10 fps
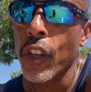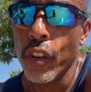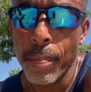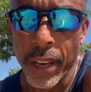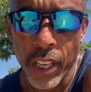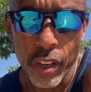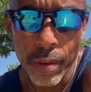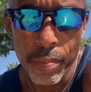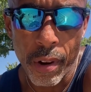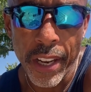you're making your
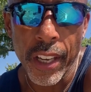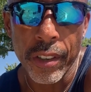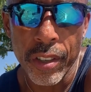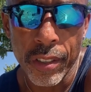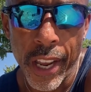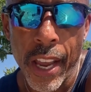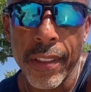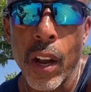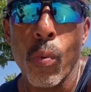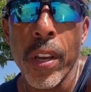brain
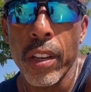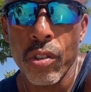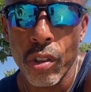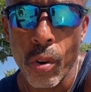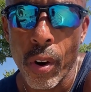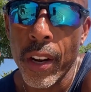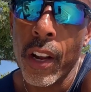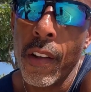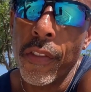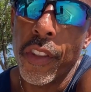understand that we enjoy
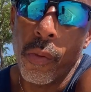the